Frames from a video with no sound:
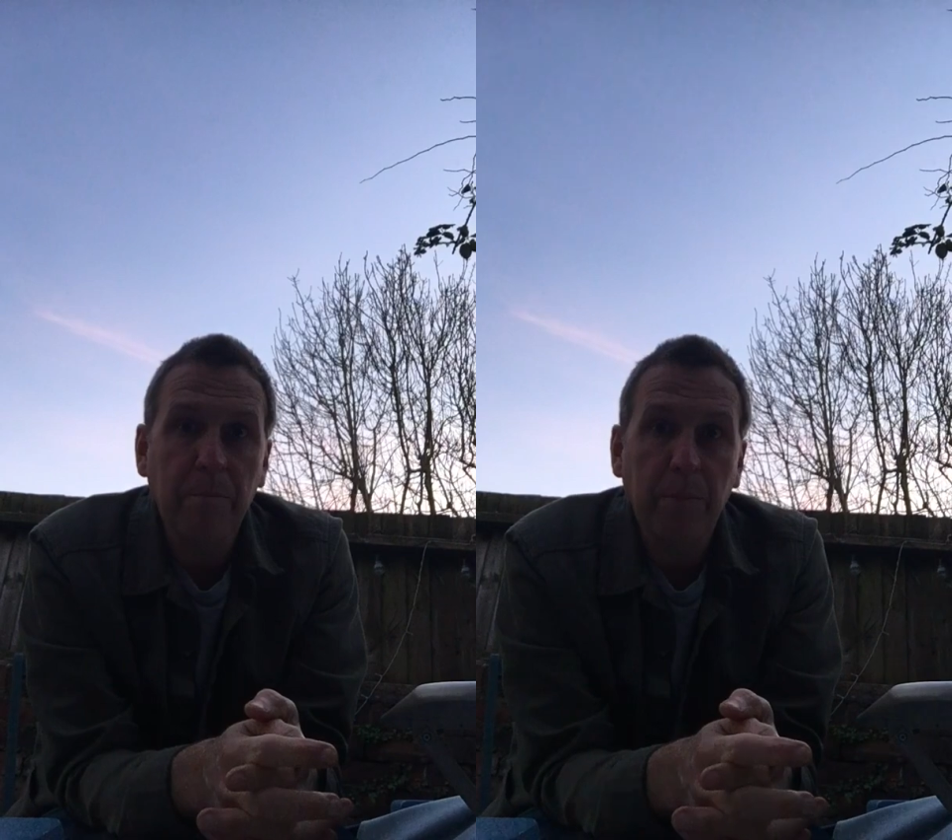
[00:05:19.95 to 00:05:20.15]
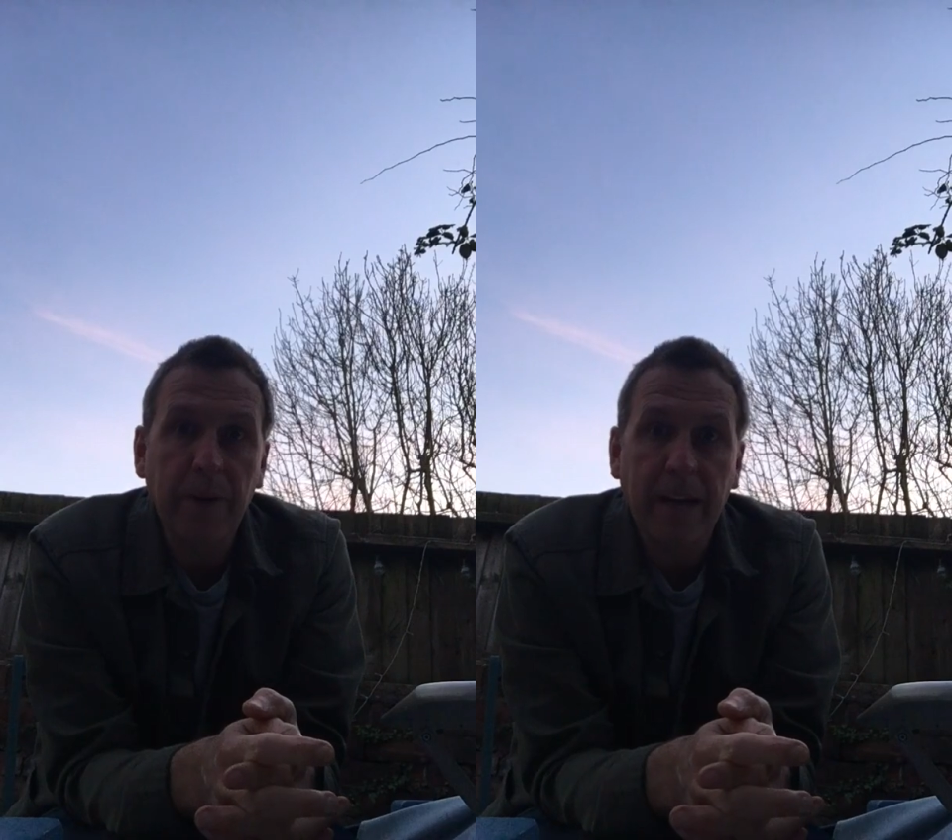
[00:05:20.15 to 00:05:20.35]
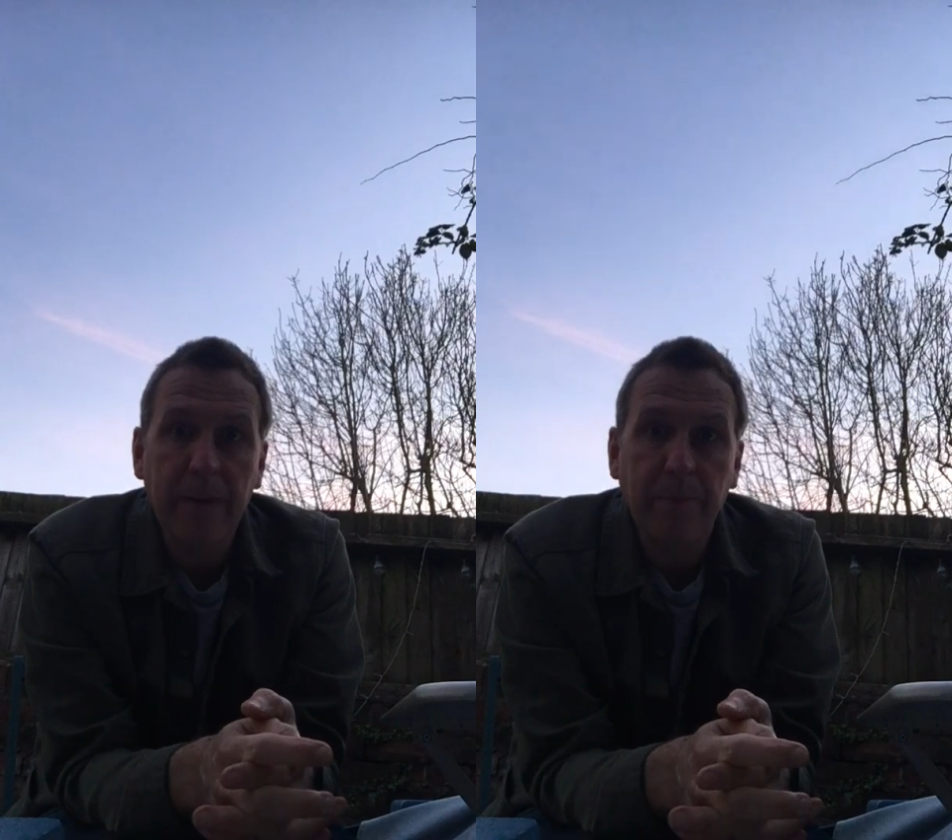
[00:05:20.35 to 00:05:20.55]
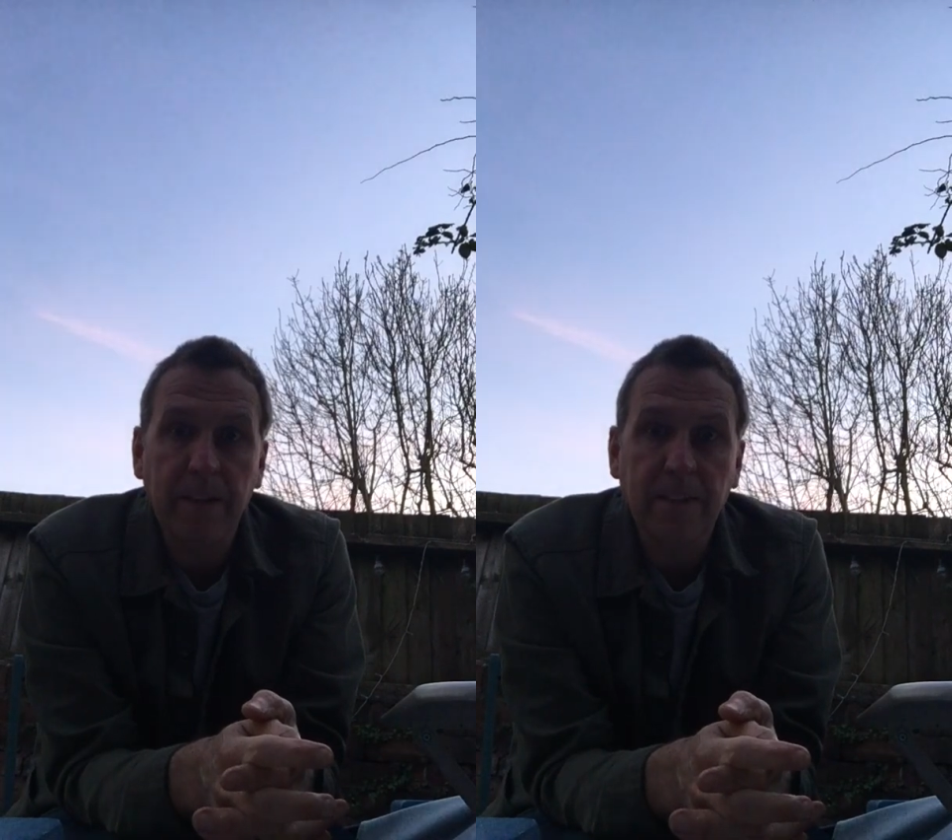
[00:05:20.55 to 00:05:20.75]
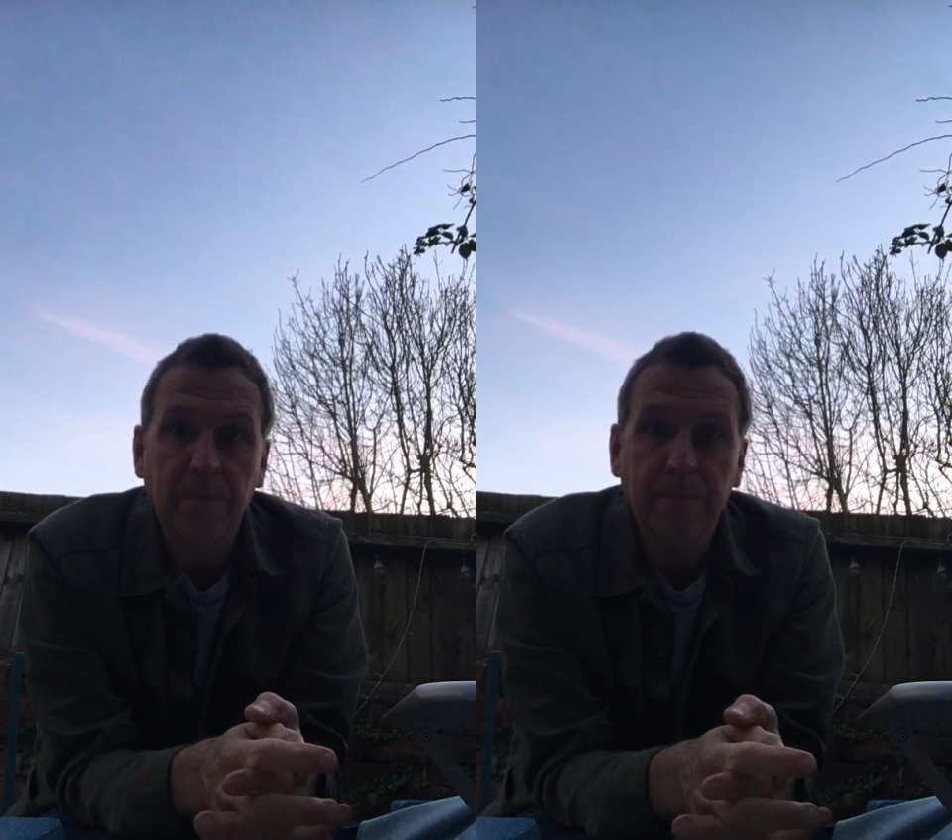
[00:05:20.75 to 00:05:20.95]
populated by
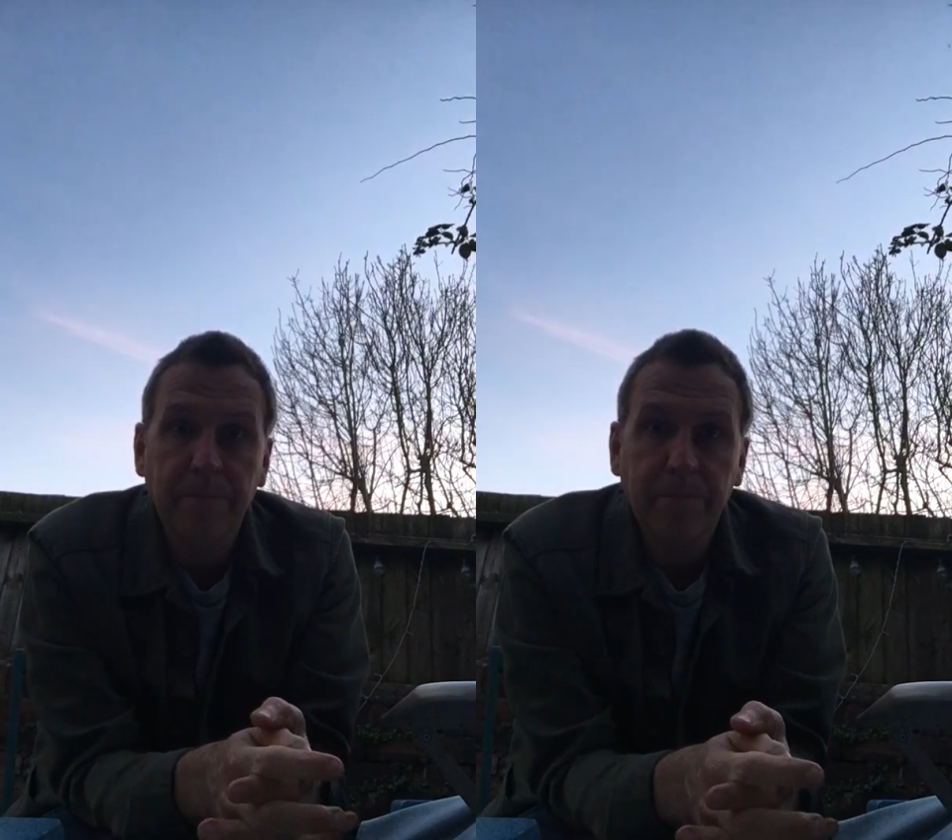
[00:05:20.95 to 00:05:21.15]
some